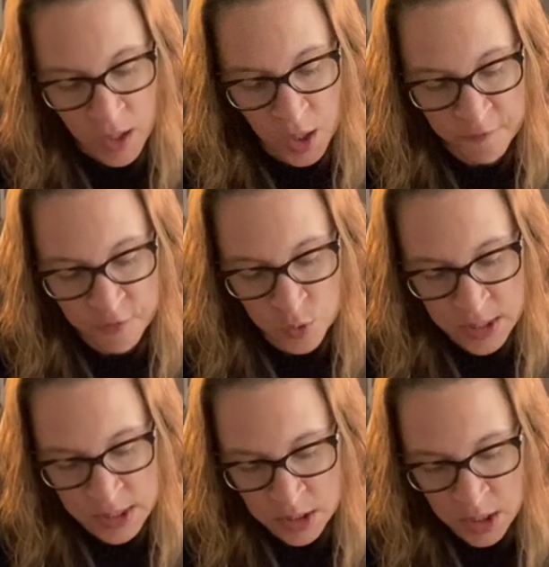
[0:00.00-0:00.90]
A few
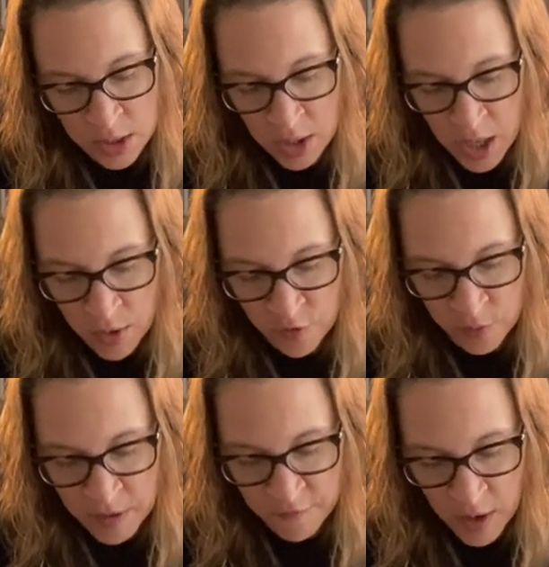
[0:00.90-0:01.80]
days later, however,
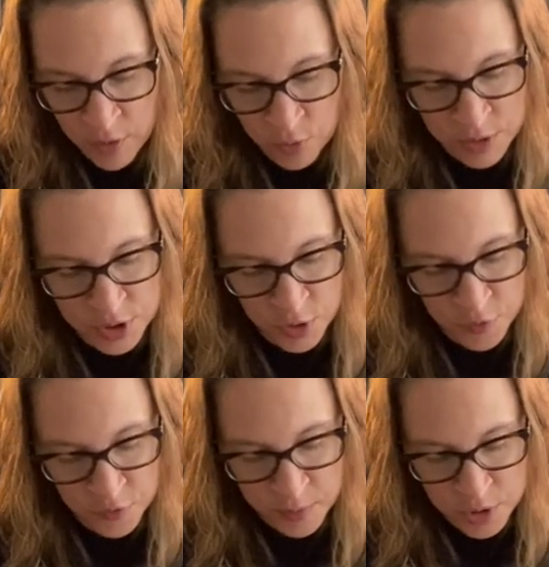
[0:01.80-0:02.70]
my father returned
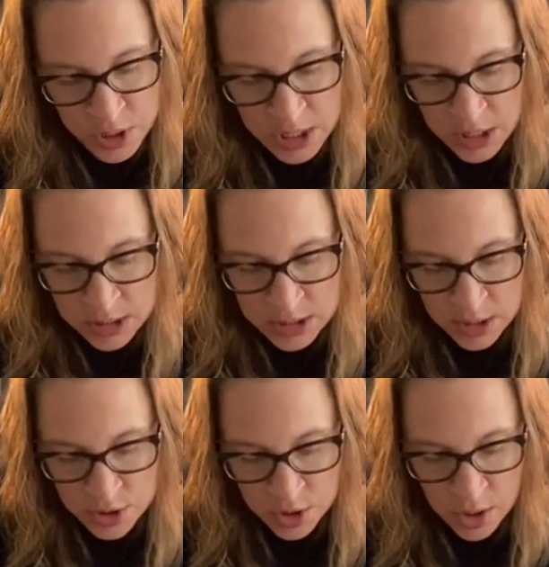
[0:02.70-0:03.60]
from the trading
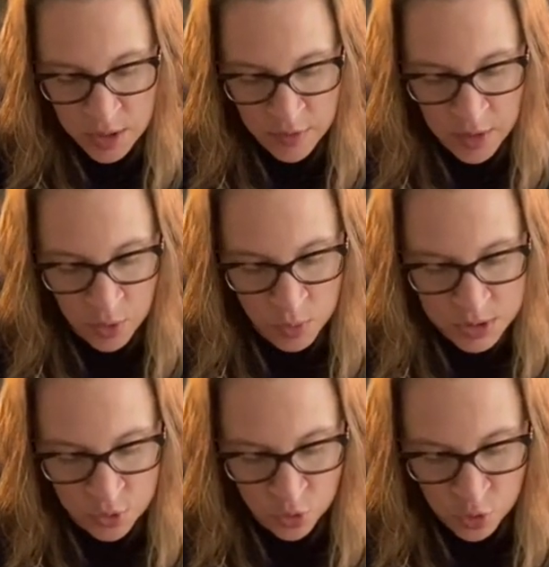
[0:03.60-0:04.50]
center, and there was
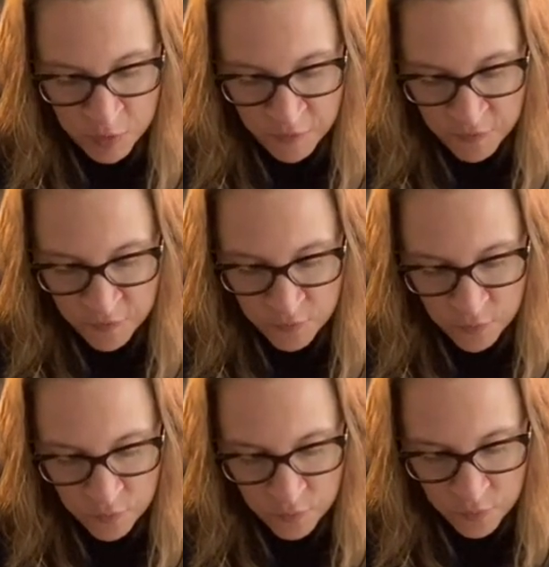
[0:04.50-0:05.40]
a group
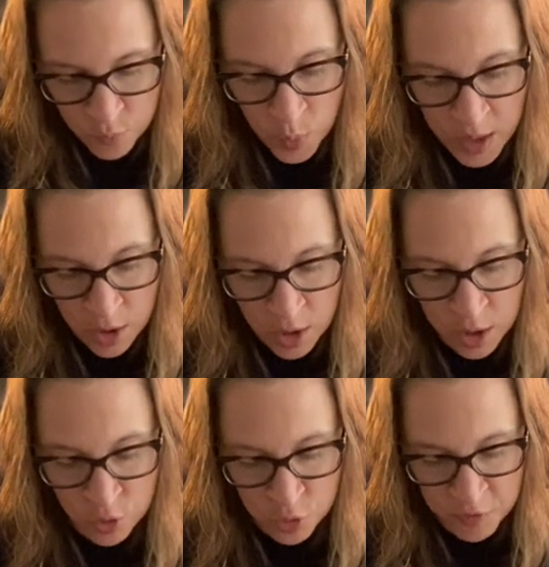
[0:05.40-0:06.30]

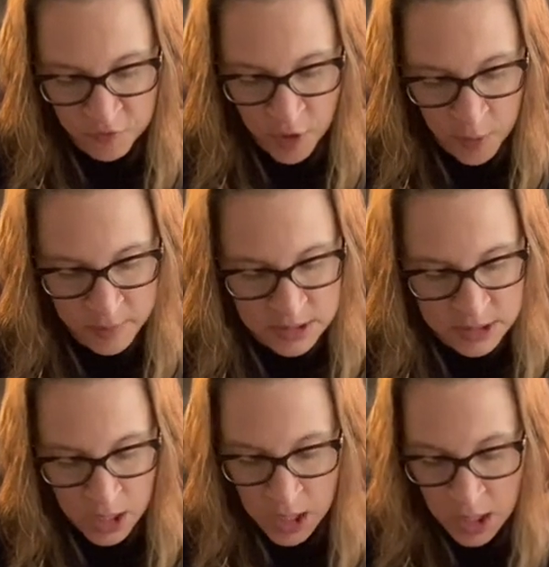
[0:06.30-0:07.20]
of farmers
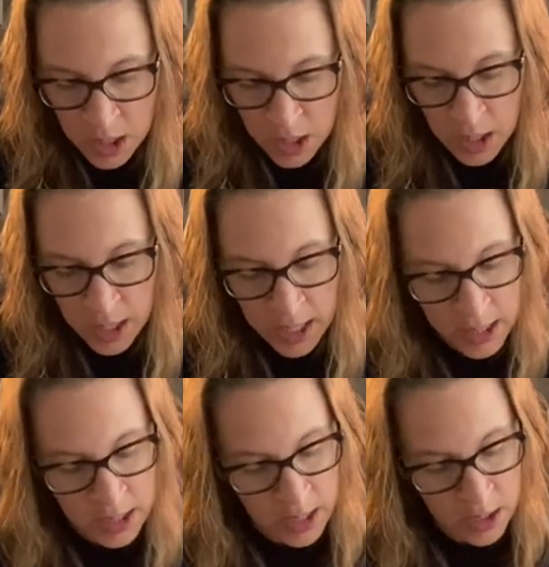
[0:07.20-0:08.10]
had
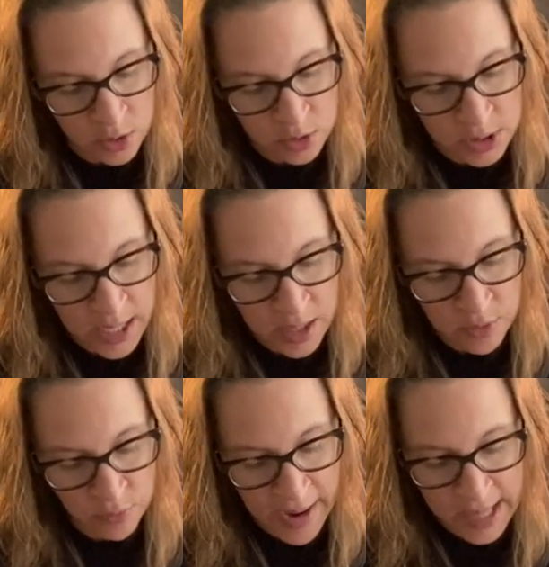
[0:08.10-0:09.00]
held a
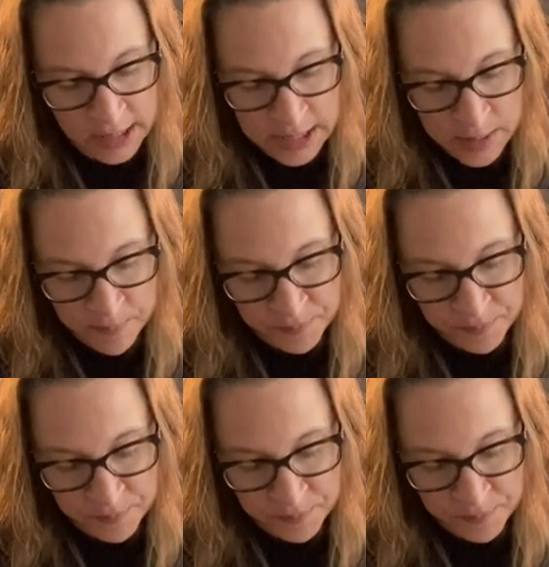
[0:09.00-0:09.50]
rally.